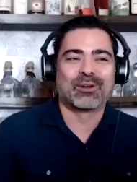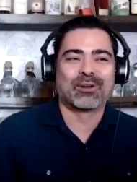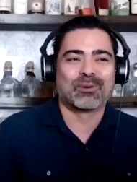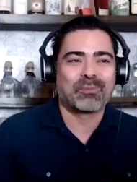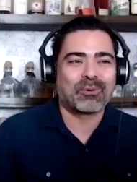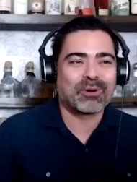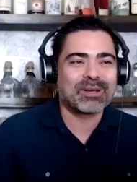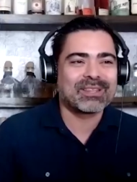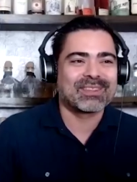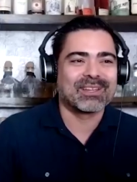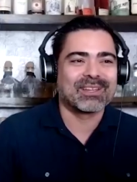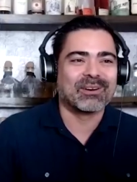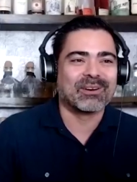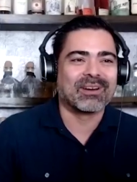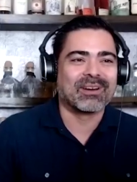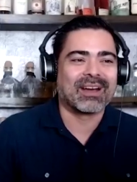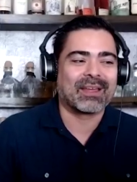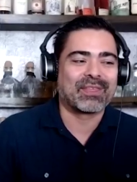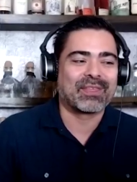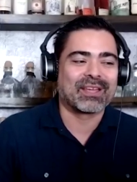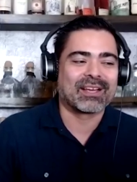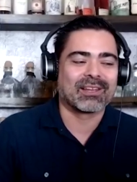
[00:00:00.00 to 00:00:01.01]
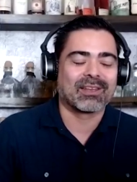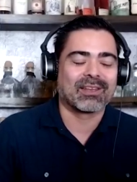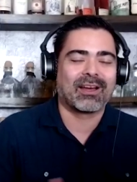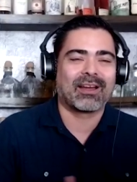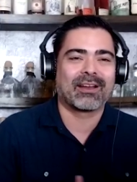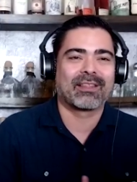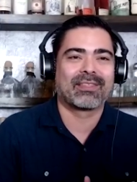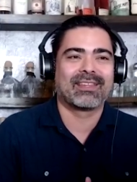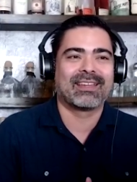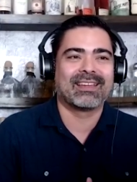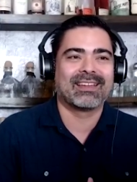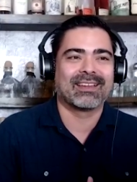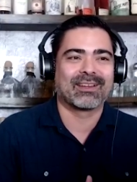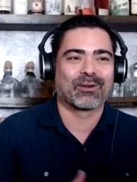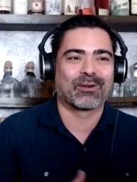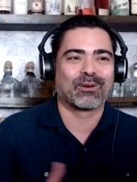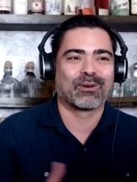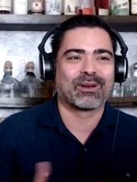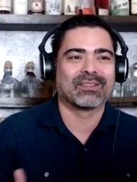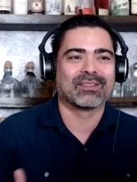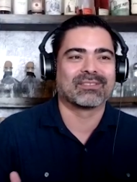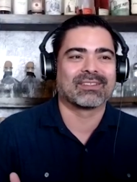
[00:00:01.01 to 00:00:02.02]
your point, though, I think a lot of the
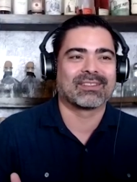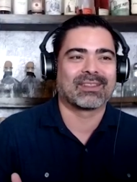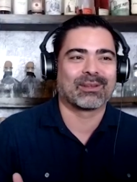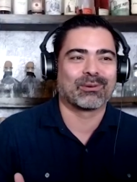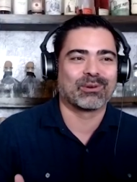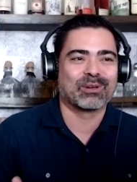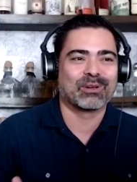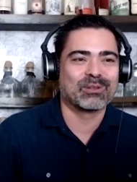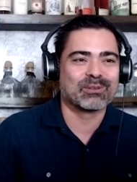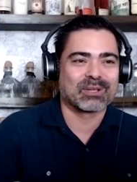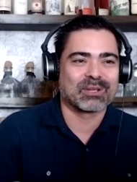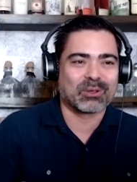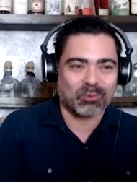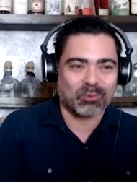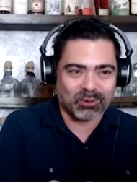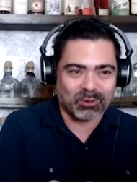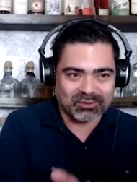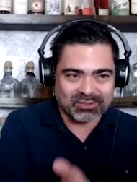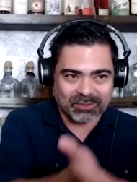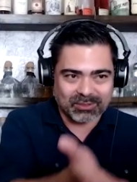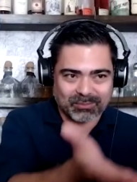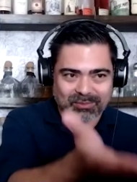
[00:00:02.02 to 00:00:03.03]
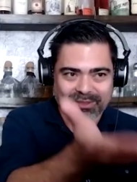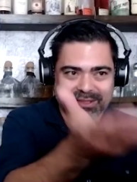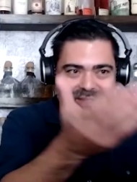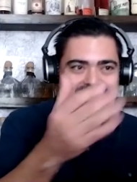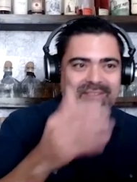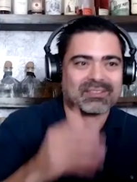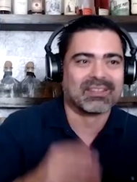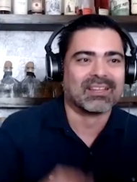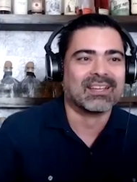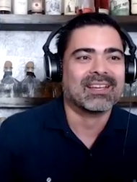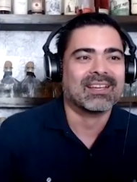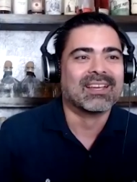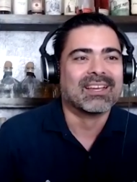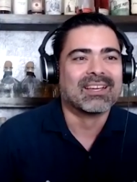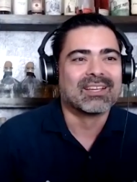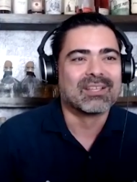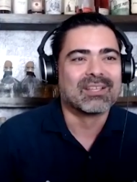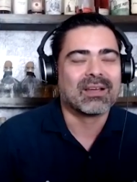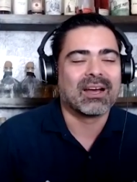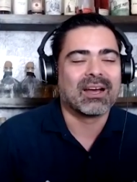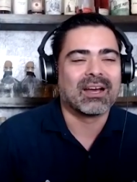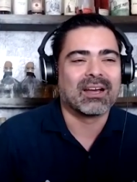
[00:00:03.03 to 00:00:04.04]
ingredients that they were using were some of these.
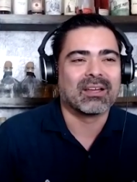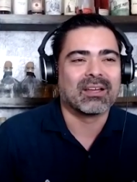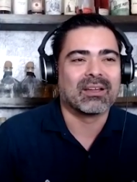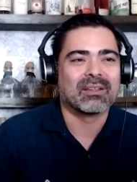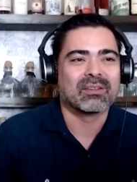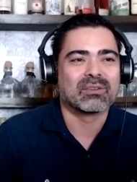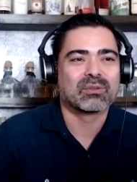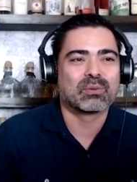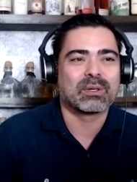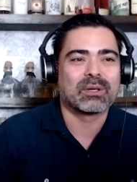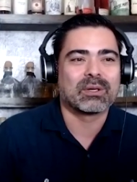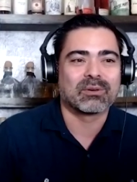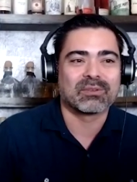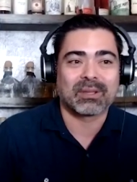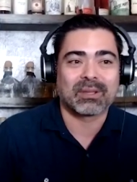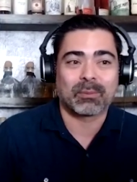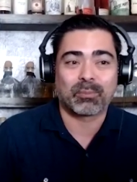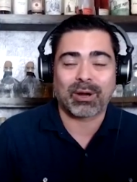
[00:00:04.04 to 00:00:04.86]
Uh, sweeteners that